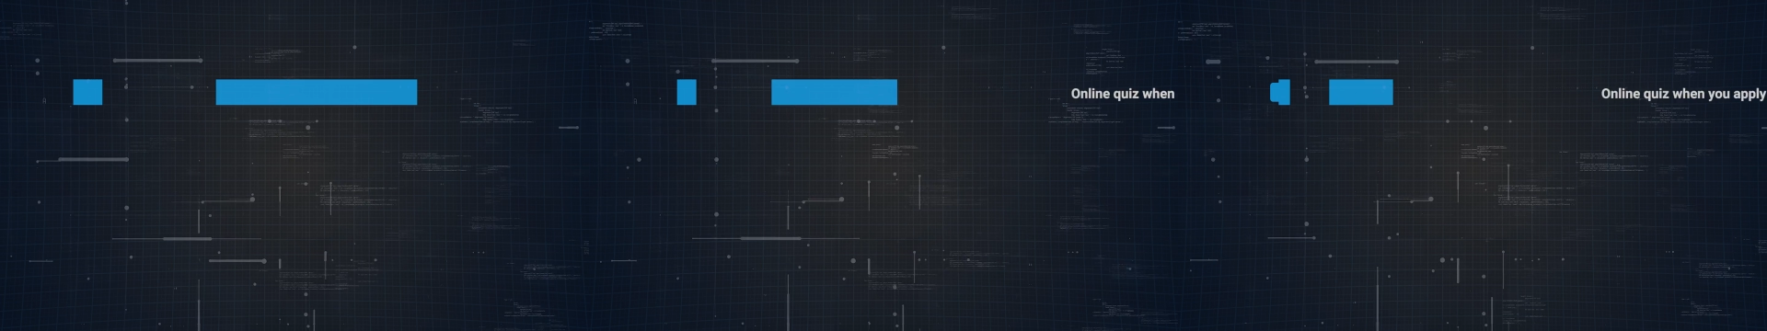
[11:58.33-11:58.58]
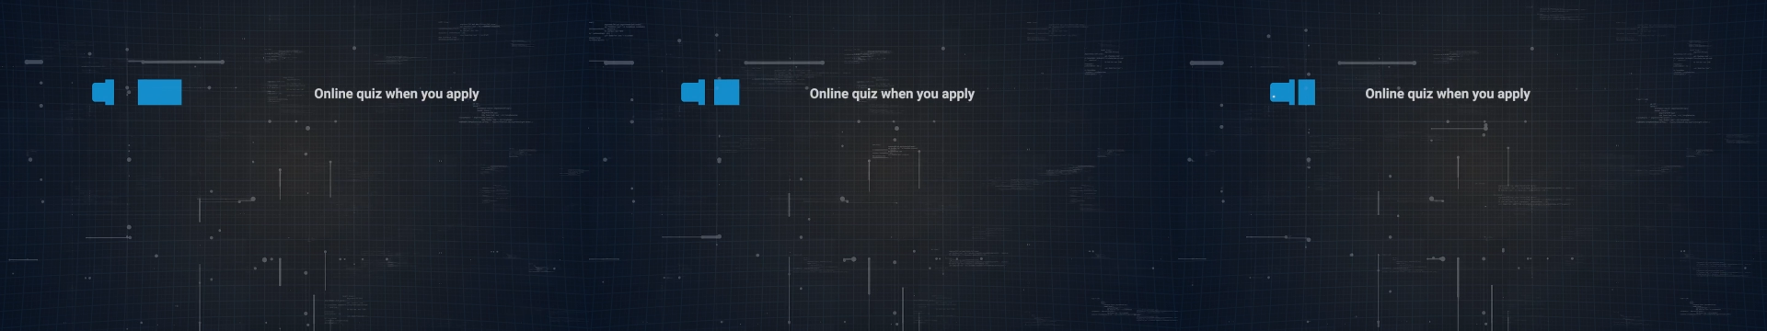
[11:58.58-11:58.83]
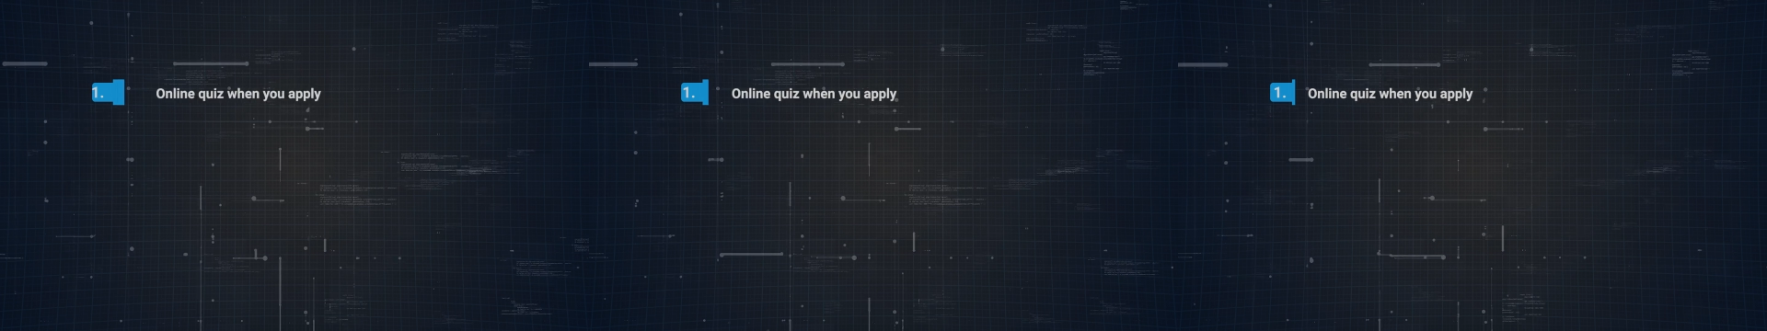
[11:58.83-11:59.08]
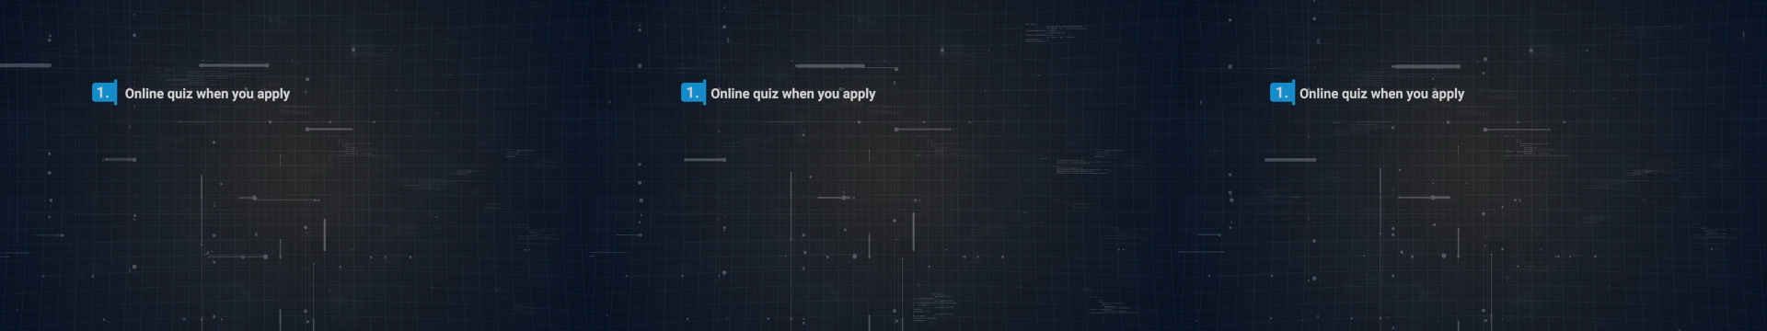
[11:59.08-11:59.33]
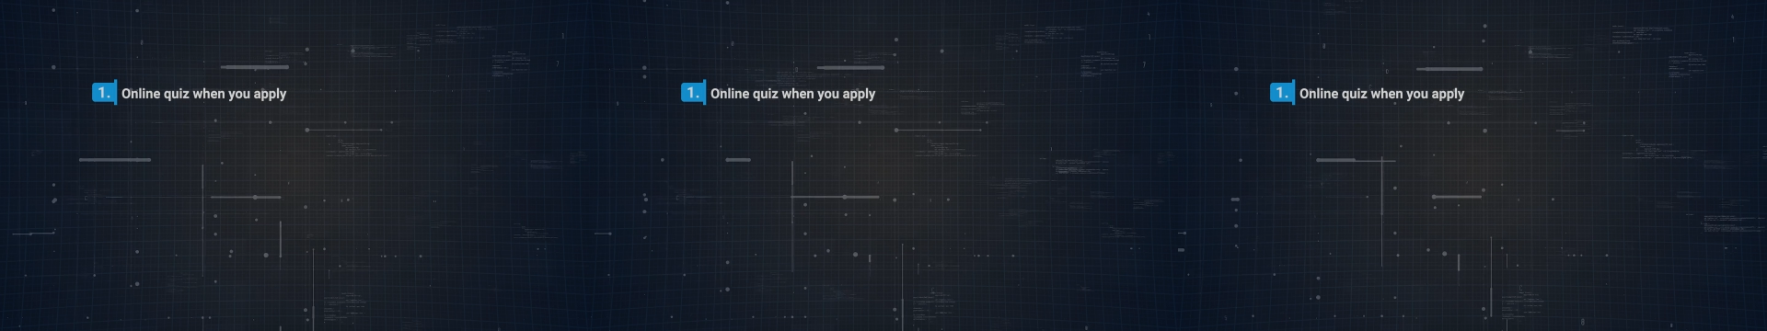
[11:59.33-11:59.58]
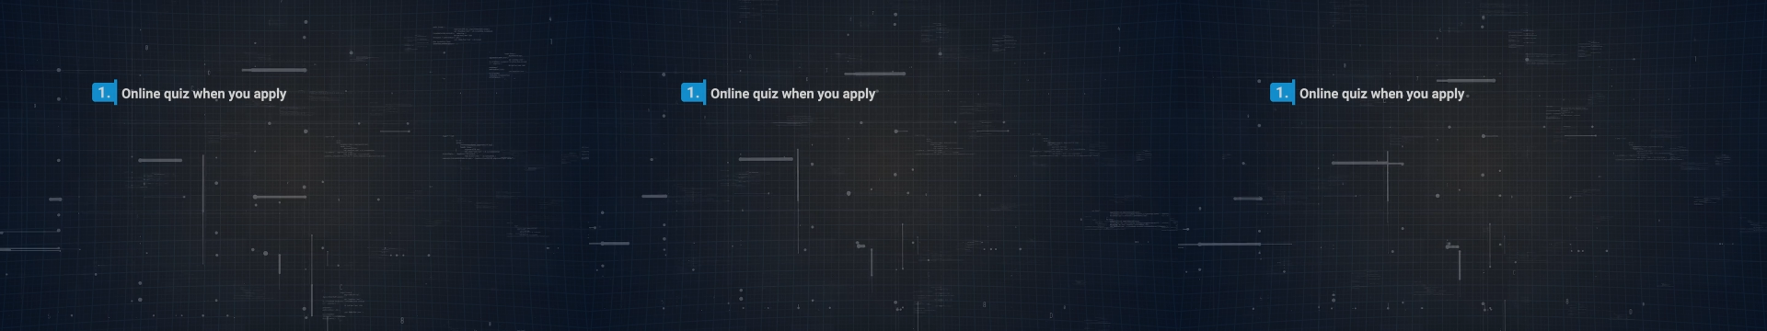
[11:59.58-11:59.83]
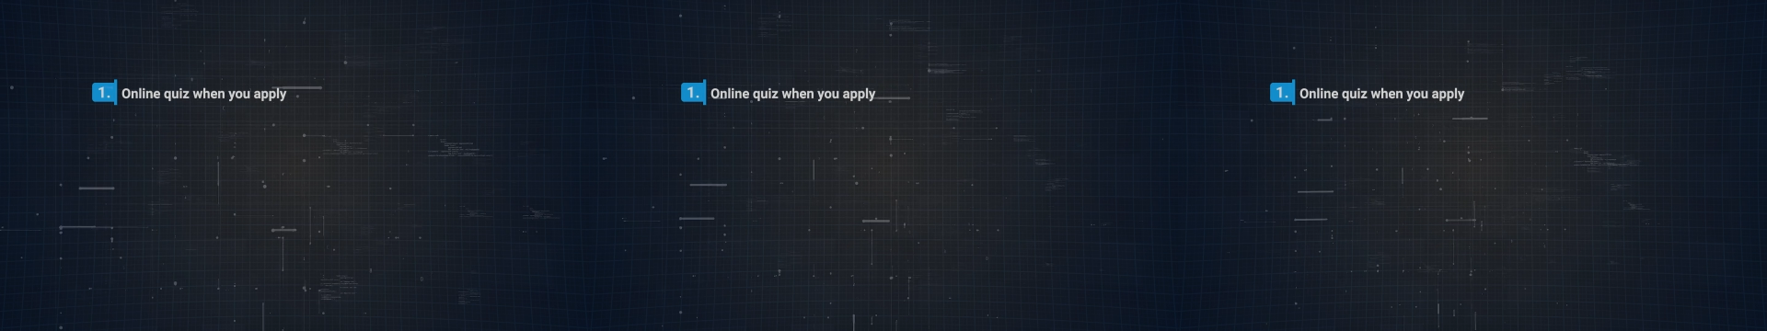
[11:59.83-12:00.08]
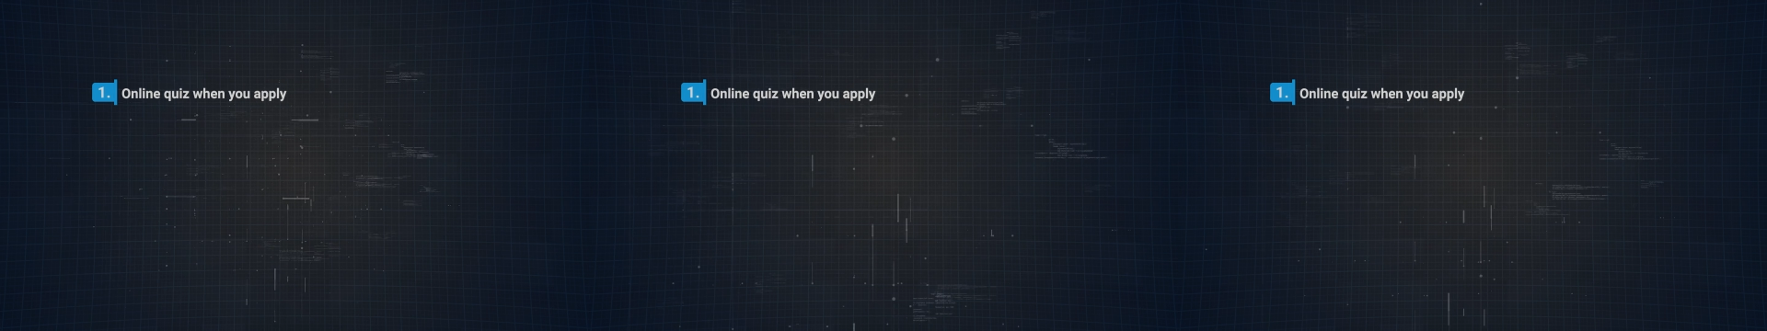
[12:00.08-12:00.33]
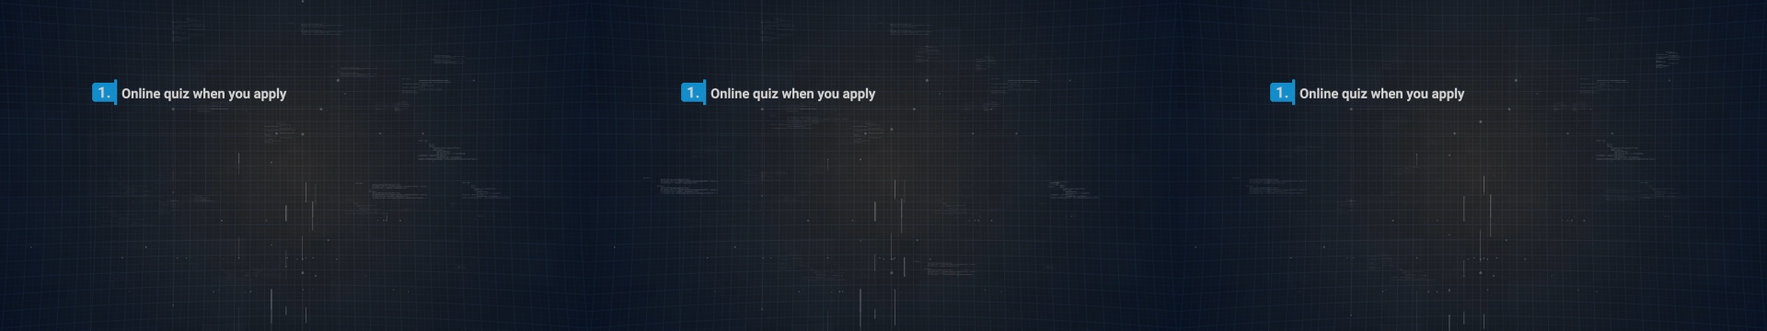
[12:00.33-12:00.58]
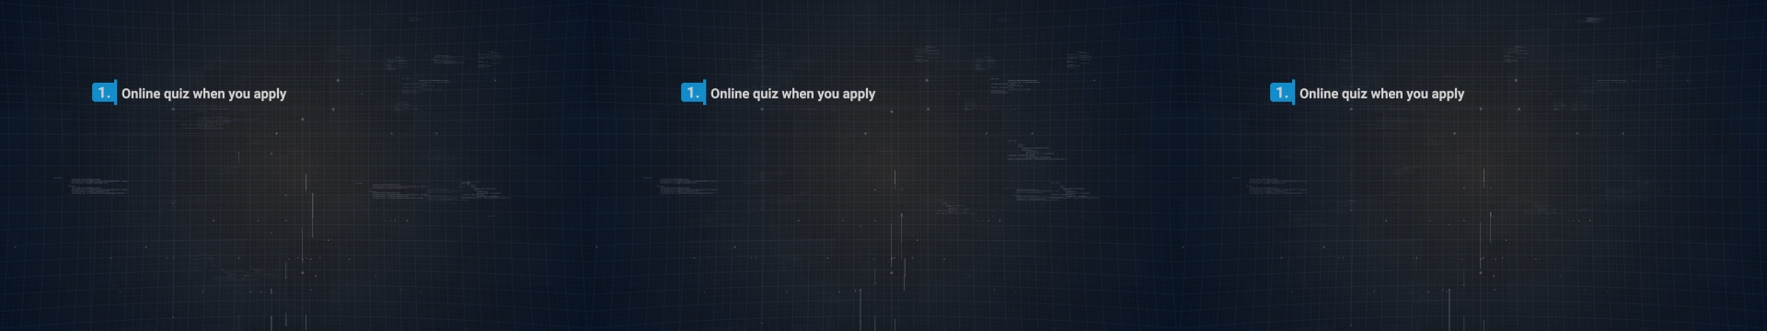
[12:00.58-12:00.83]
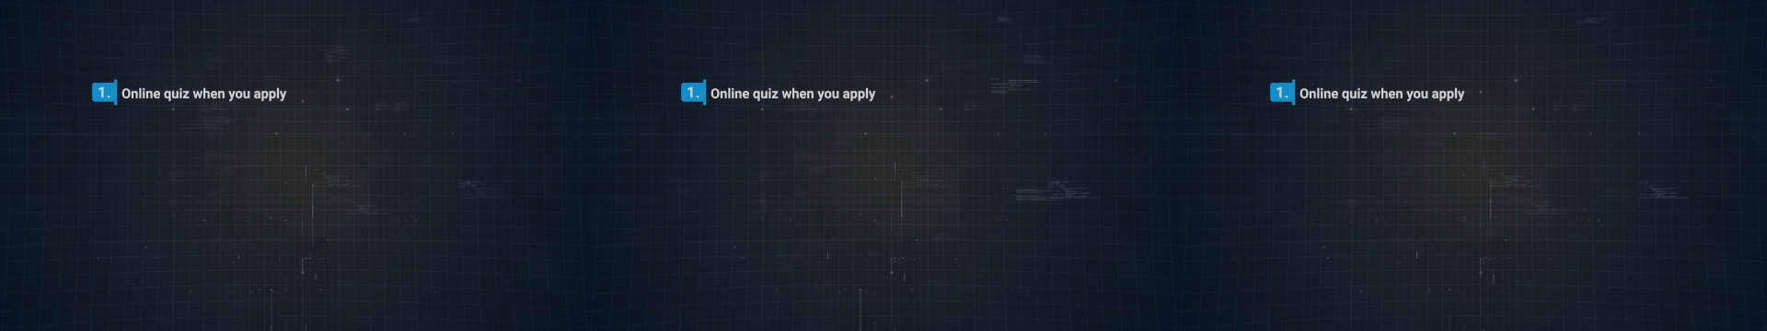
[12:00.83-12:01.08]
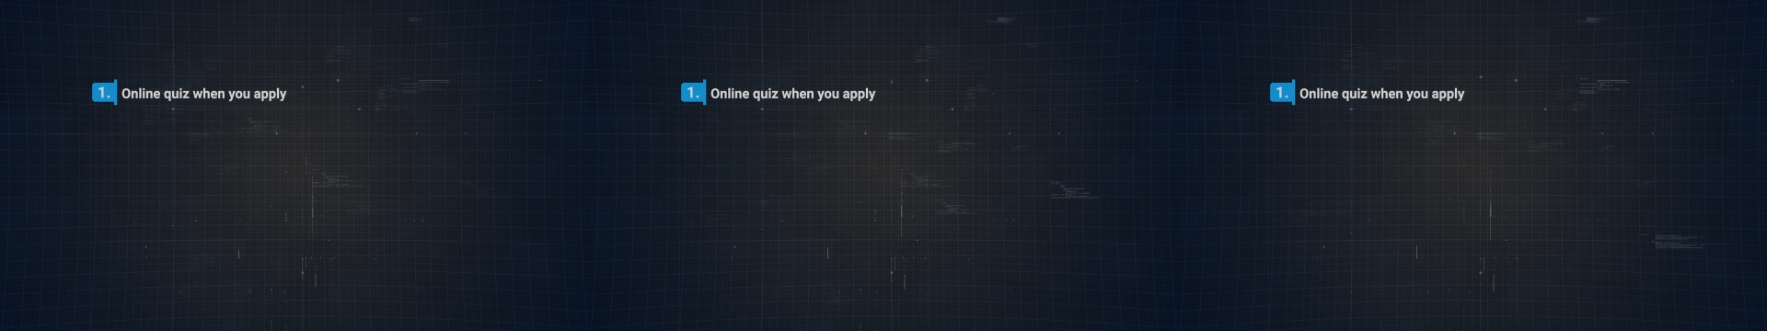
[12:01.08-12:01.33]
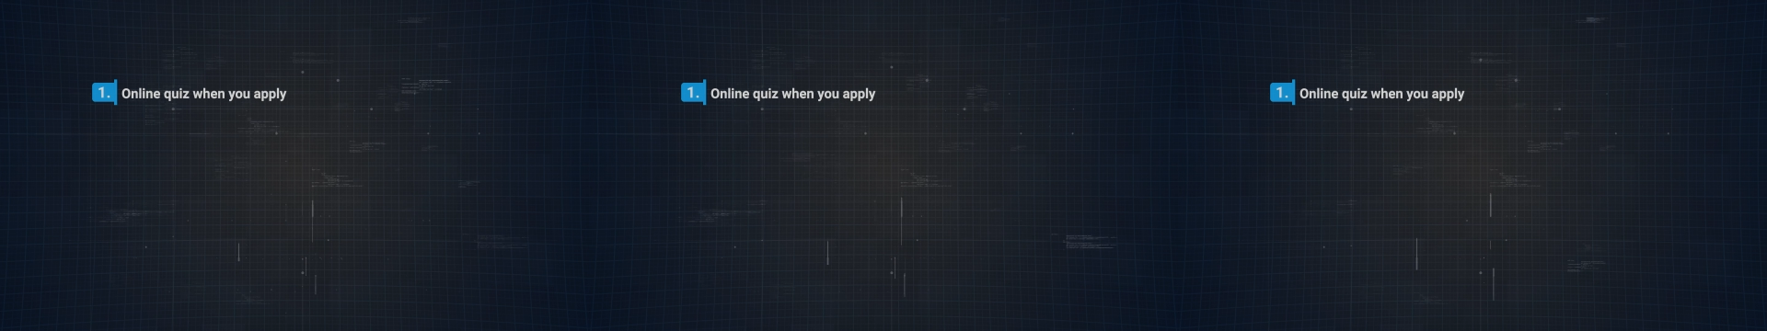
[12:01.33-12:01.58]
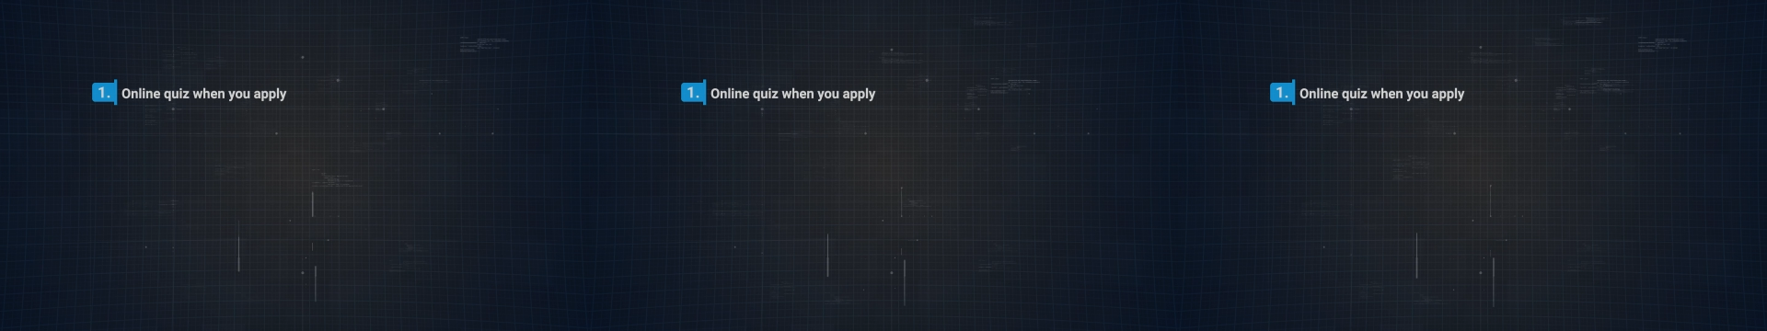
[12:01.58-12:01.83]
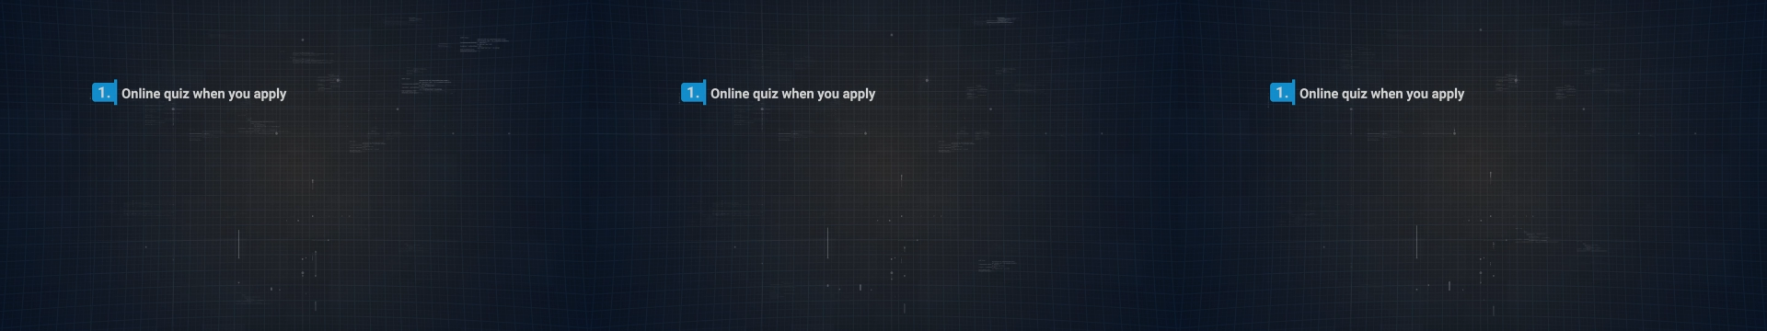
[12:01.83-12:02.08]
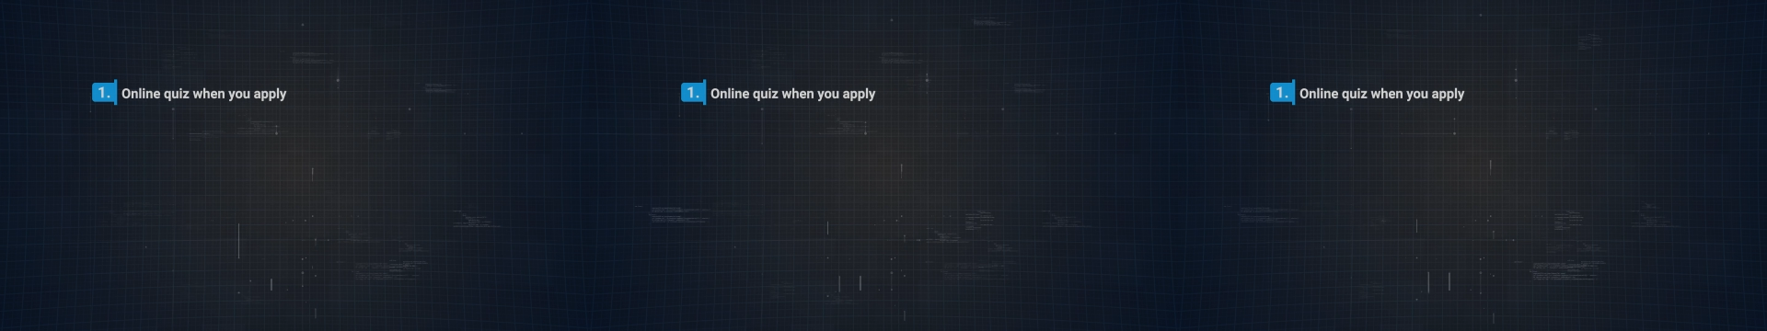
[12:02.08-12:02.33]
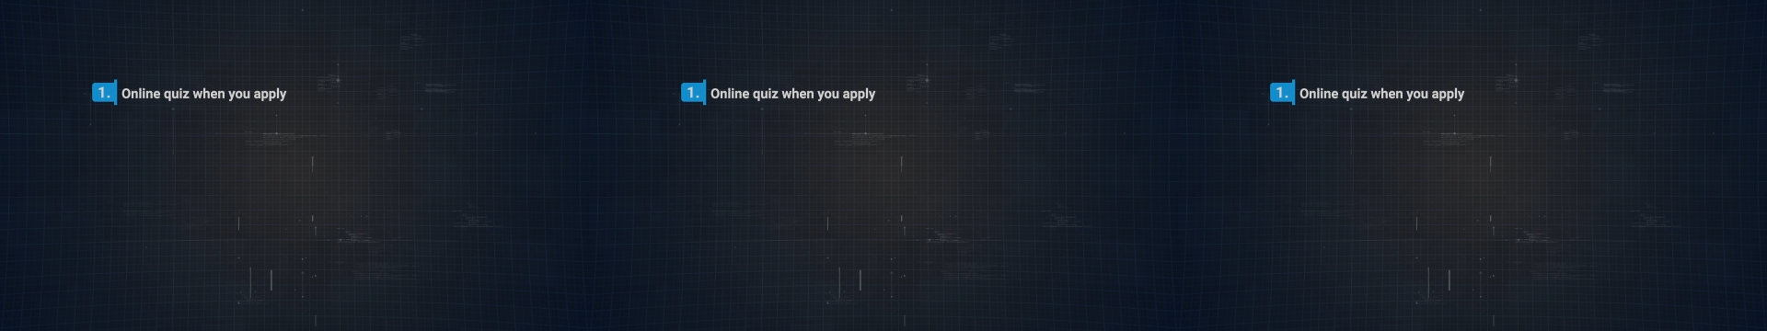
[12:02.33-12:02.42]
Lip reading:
(no speaker visible)